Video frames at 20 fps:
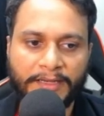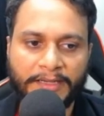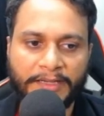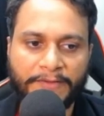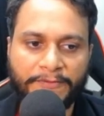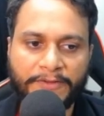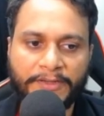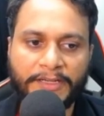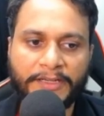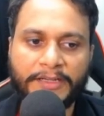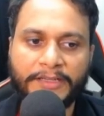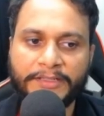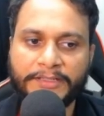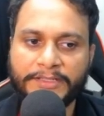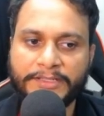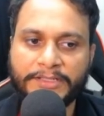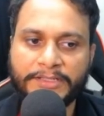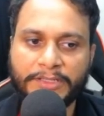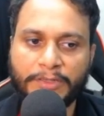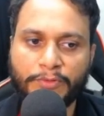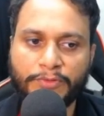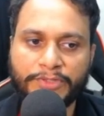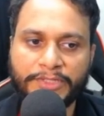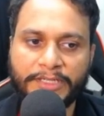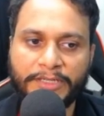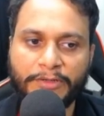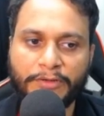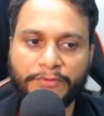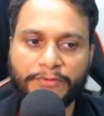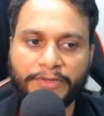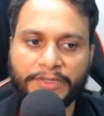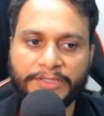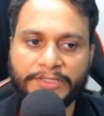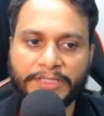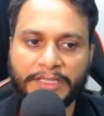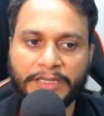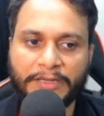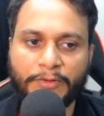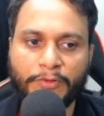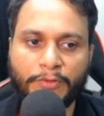Definitely this is outside of
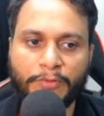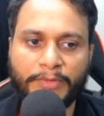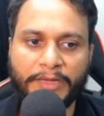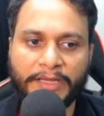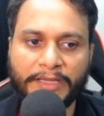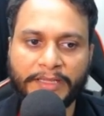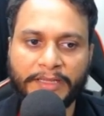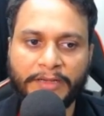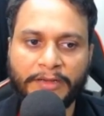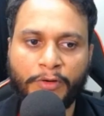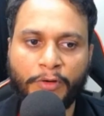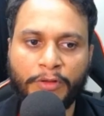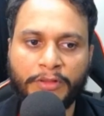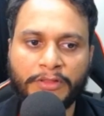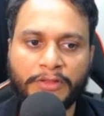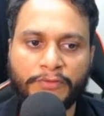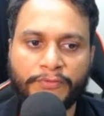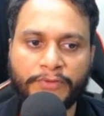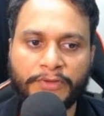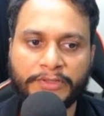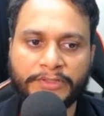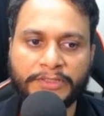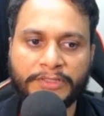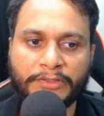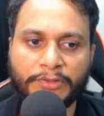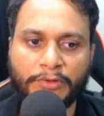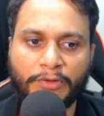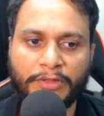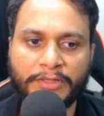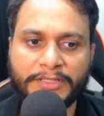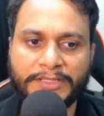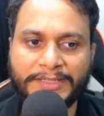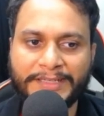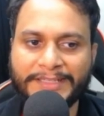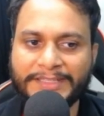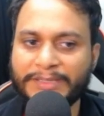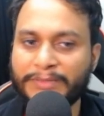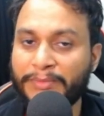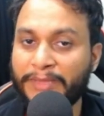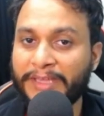range. I'll go back and all the further calls
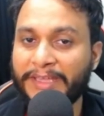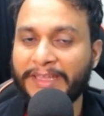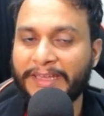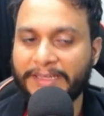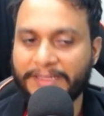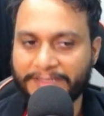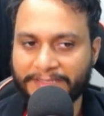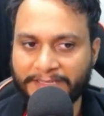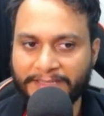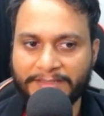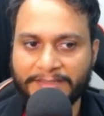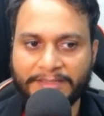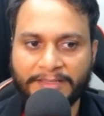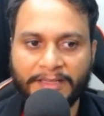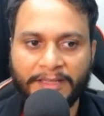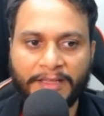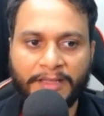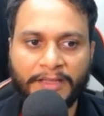doesn't make any sense.